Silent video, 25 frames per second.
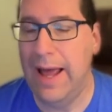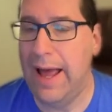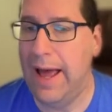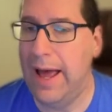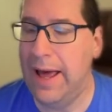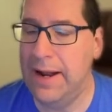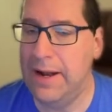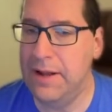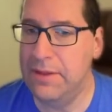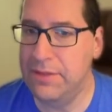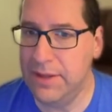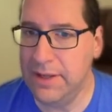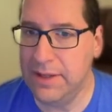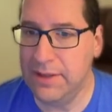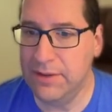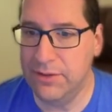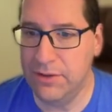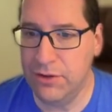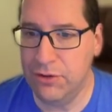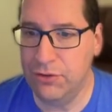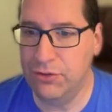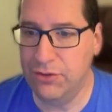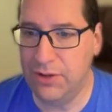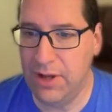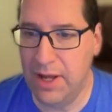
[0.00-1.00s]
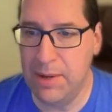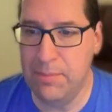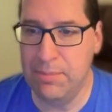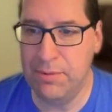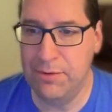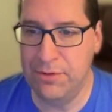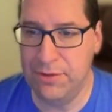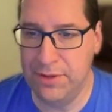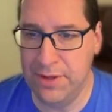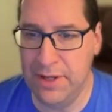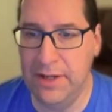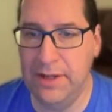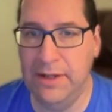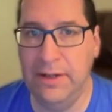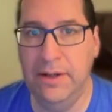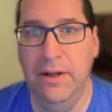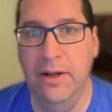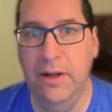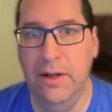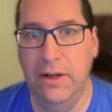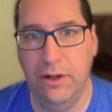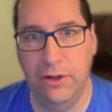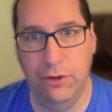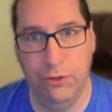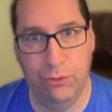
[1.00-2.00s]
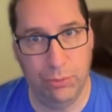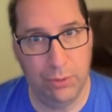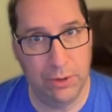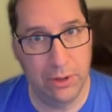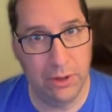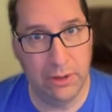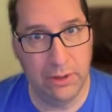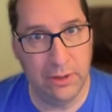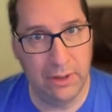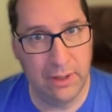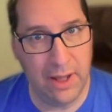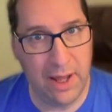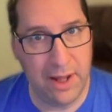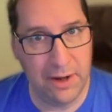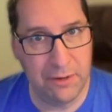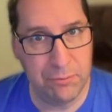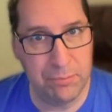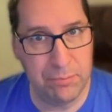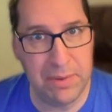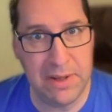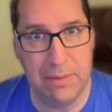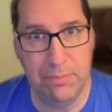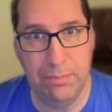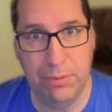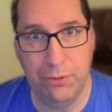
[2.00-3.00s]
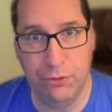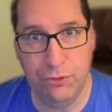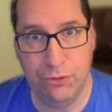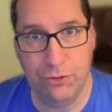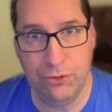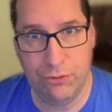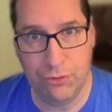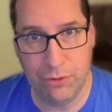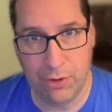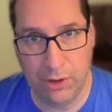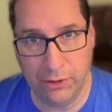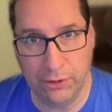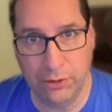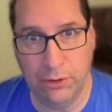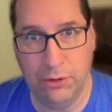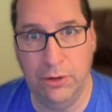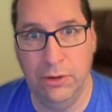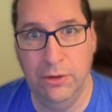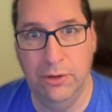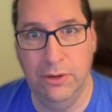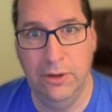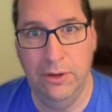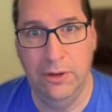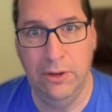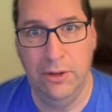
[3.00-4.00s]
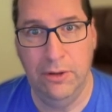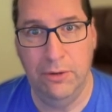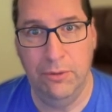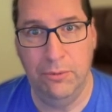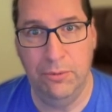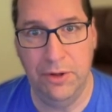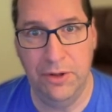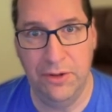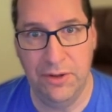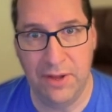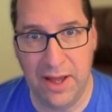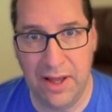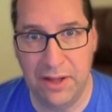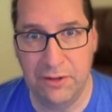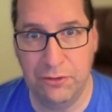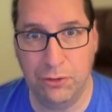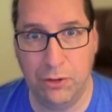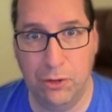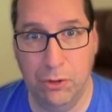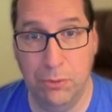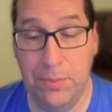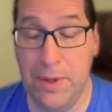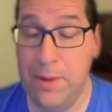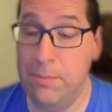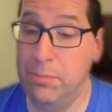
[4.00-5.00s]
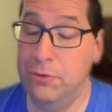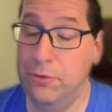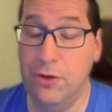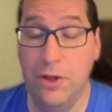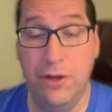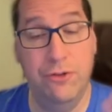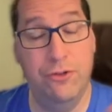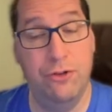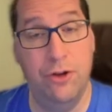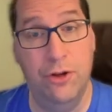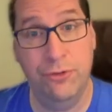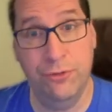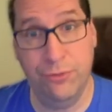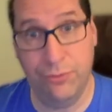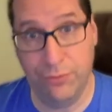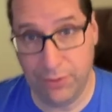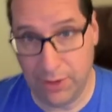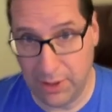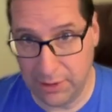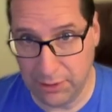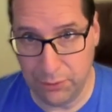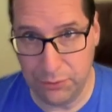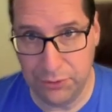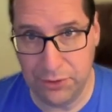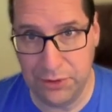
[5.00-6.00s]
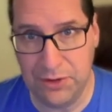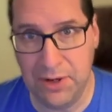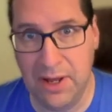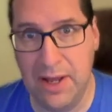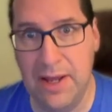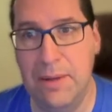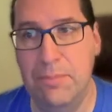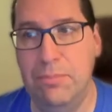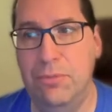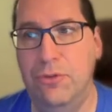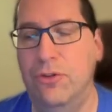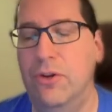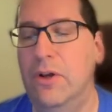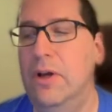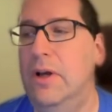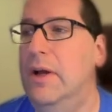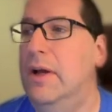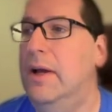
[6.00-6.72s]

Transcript: And I think this type of thing is where a lot of people struggle with Haskell. People say, just follow the types.